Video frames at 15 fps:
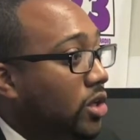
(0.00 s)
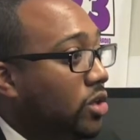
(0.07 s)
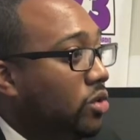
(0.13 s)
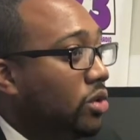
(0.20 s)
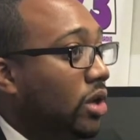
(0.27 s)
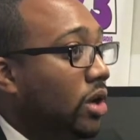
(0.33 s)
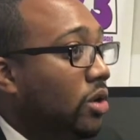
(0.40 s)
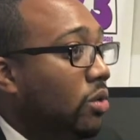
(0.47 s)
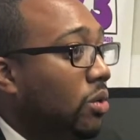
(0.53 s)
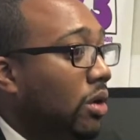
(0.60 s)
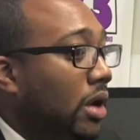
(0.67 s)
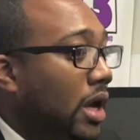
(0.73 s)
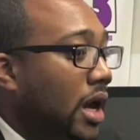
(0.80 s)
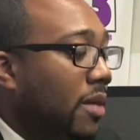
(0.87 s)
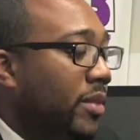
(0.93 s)
You know,
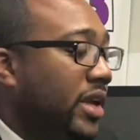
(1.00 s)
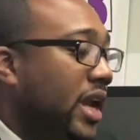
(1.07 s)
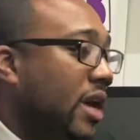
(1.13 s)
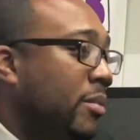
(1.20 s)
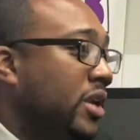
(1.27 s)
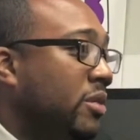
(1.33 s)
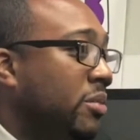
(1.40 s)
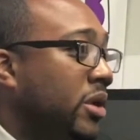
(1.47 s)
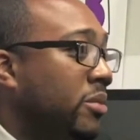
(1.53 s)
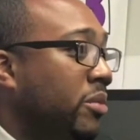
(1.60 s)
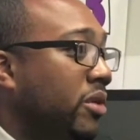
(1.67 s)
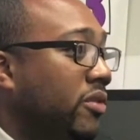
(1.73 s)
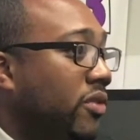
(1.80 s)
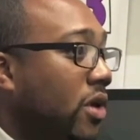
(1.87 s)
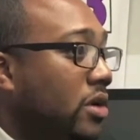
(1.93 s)
I mean, how many people
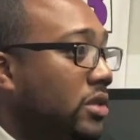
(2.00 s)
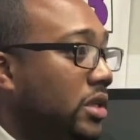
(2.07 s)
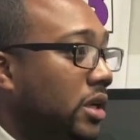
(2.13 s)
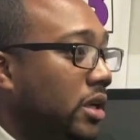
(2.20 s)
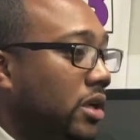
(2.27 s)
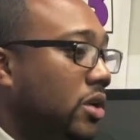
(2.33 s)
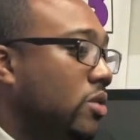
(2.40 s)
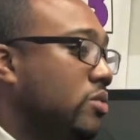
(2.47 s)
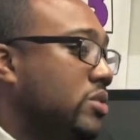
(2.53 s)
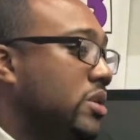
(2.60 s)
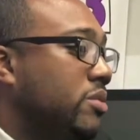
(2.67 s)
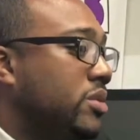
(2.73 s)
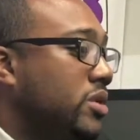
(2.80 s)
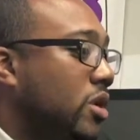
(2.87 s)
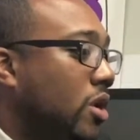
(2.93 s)
are falsely accused? There
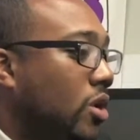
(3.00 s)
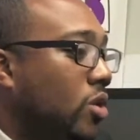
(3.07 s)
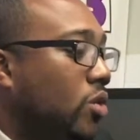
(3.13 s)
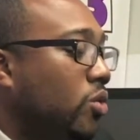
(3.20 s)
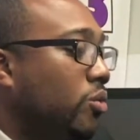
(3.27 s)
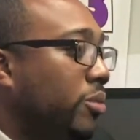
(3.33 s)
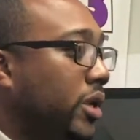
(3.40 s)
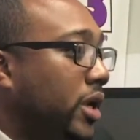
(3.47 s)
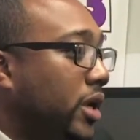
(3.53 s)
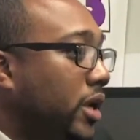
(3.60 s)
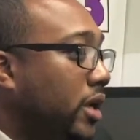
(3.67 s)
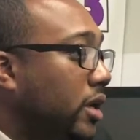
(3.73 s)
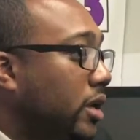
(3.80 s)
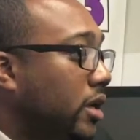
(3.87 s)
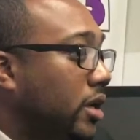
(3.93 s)
was the whole
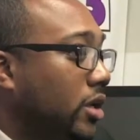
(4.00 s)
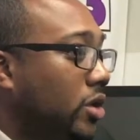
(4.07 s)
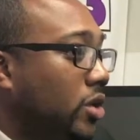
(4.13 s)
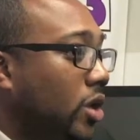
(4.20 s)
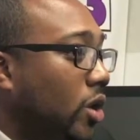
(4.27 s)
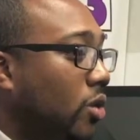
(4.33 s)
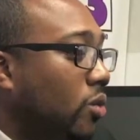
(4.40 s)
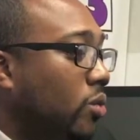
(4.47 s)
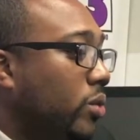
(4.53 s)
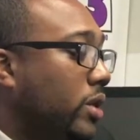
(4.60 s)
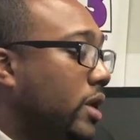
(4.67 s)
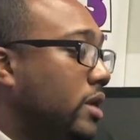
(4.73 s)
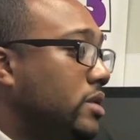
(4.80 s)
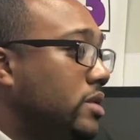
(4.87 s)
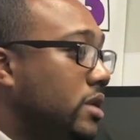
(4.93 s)
big, you know, When
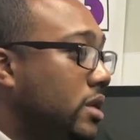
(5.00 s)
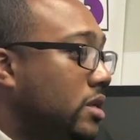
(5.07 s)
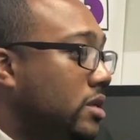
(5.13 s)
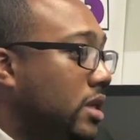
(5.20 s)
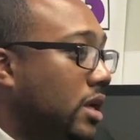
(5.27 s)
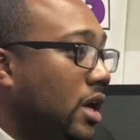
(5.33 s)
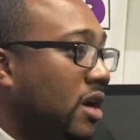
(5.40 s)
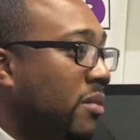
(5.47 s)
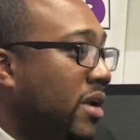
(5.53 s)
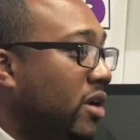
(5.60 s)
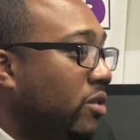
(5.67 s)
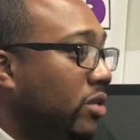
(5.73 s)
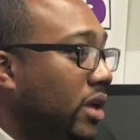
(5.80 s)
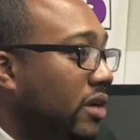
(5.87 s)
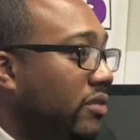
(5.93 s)
They See Us that came out
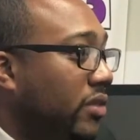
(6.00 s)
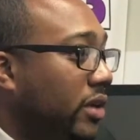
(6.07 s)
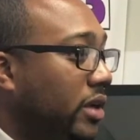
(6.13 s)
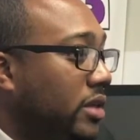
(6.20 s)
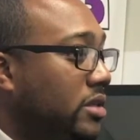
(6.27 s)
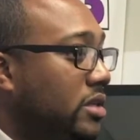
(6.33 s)
on Netflix.